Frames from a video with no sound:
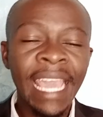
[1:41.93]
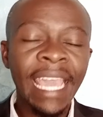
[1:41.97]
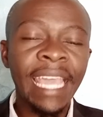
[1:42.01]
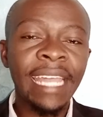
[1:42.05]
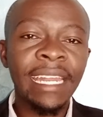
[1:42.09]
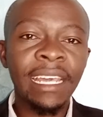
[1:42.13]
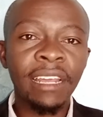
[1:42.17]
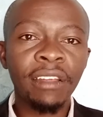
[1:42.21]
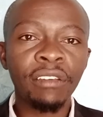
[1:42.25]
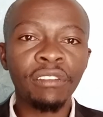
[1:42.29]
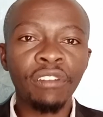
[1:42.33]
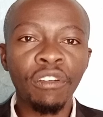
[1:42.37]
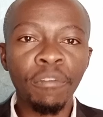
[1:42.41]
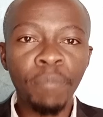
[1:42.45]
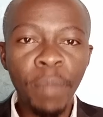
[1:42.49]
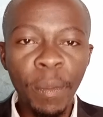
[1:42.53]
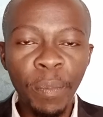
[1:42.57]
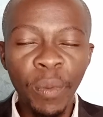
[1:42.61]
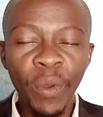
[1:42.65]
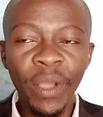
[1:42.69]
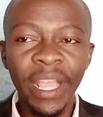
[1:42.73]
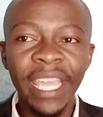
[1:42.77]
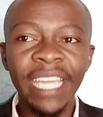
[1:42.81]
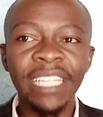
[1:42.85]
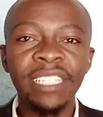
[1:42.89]
And a lot of
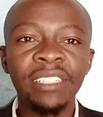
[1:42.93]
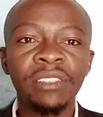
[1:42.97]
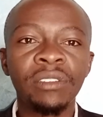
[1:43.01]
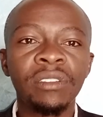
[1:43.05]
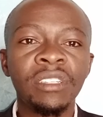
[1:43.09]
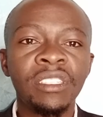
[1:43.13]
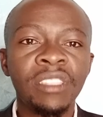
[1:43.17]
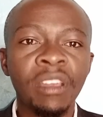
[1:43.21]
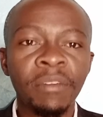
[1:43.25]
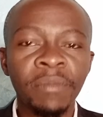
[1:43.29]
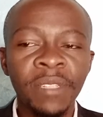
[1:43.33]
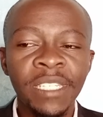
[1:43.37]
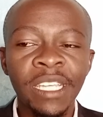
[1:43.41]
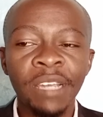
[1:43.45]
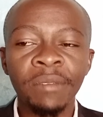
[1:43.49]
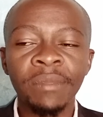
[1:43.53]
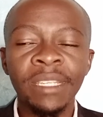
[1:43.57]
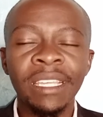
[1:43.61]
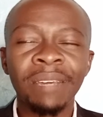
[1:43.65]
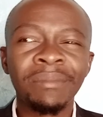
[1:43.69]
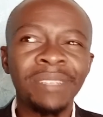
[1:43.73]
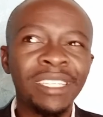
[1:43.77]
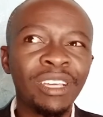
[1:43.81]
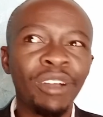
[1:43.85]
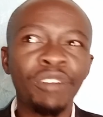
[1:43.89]
people get
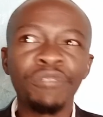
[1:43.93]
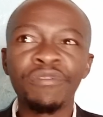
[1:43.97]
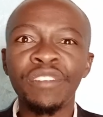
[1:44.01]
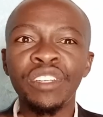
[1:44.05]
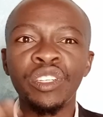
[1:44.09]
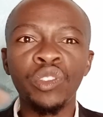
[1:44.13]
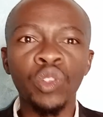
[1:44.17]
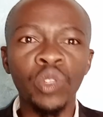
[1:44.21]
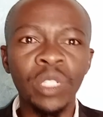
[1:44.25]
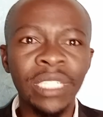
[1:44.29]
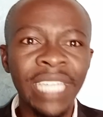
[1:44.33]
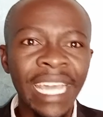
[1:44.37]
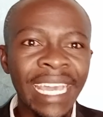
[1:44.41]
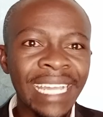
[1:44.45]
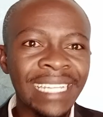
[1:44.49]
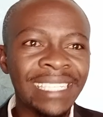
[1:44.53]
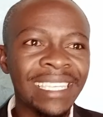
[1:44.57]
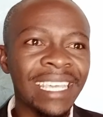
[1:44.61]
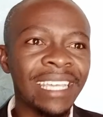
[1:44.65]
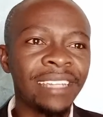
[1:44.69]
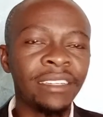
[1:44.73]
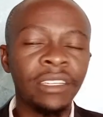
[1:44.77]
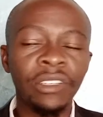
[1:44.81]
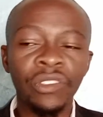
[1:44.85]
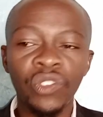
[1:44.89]
themselves into
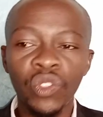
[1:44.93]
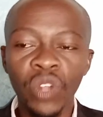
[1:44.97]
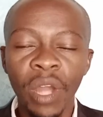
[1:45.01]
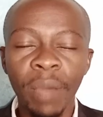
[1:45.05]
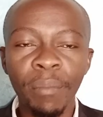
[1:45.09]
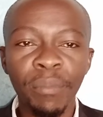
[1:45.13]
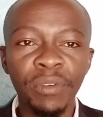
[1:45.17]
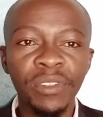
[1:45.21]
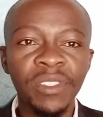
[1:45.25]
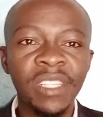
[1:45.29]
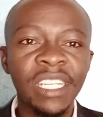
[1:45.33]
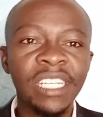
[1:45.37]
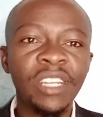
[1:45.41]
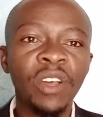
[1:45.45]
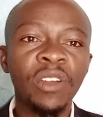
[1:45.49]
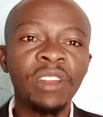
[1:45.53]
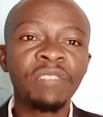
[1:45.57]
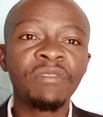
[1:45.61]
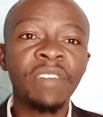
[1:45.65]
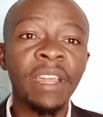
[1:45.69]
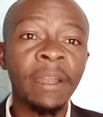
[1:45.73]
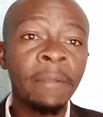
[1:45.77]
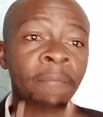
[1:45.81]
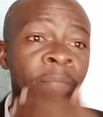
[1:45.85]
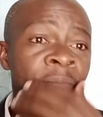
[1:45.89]
debts and in troubles.
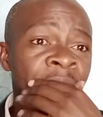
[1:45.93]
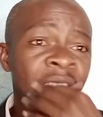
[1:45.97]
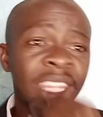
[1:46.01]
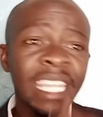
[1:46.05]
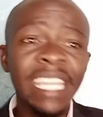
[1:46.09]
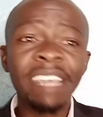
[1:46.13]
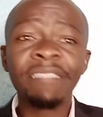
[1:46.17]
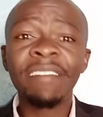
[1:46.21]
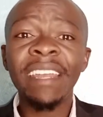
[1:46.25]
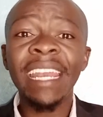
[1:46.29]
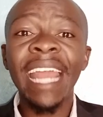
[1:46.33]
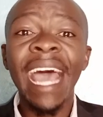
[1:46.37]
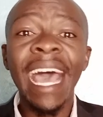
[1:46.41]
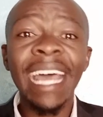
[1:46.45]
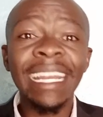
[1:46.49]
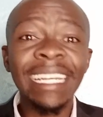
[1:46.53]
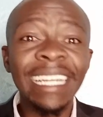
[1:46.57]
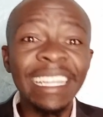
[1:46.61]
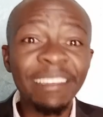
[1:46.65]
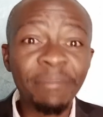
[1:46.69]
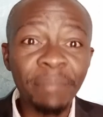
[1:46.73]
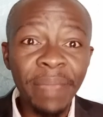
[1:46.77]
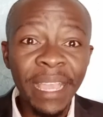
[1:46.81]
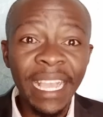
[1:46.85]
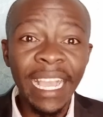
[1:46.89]
They even
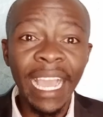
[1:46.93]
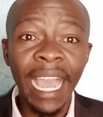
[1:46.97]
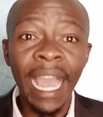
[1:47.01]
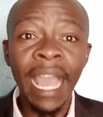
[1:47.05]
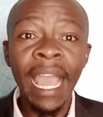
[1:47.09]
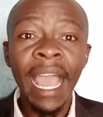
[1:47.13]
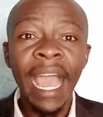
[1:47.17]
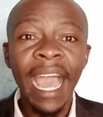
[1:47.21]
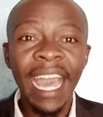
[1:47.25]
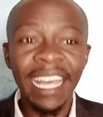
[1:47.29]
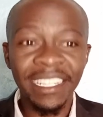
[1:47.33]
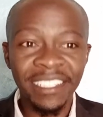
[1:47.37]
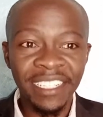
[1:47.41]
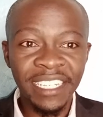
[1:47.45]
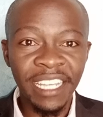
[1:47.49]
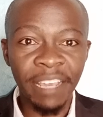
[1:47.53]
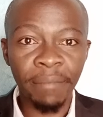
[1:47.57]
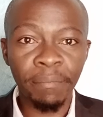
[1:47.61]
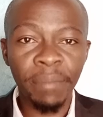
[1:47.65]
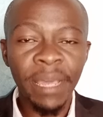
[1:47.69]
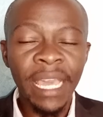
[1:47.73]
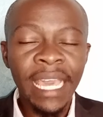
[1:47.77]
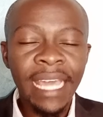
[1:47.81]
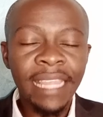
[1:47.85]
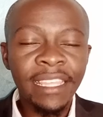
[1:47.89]
hardly make a
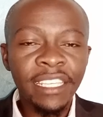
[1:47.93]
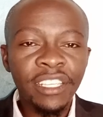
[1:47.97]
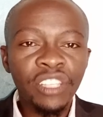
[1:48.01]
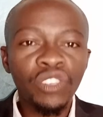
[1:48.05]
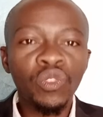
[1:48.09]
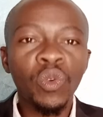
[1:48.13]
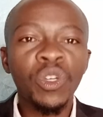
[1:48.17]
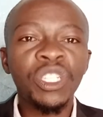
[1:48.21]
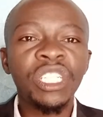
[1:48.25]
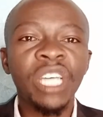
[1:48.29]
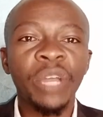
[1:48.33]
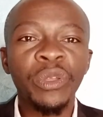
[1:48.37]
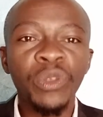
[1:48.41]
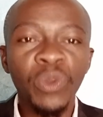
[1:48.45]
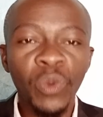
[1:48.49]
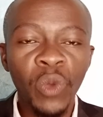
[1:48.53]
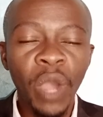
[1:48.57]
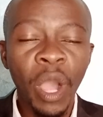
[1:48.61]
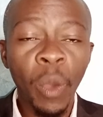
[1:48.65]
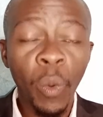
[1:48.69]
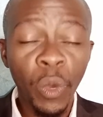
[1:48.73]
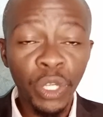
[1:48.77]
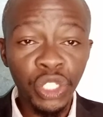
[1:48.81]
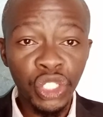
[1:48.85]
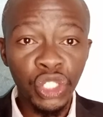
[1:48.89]
step. This is what I
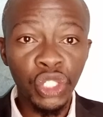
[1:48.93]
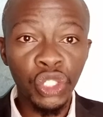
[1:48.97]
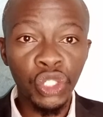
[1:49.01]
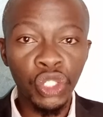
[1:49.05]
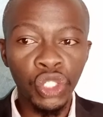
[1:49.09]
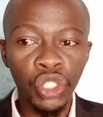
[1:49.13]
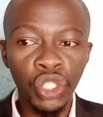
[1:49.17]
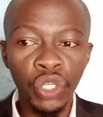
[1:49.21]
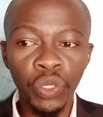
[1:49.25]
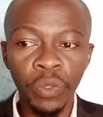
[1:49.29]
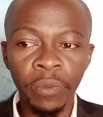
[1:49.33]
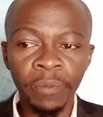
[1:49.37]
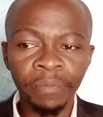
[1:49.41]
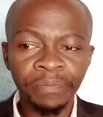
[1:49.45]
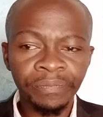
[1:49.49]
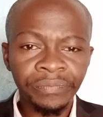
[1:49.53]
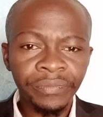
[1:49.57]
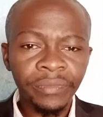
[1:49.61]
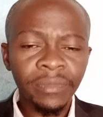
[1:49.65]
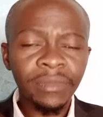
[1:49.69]
want you to do.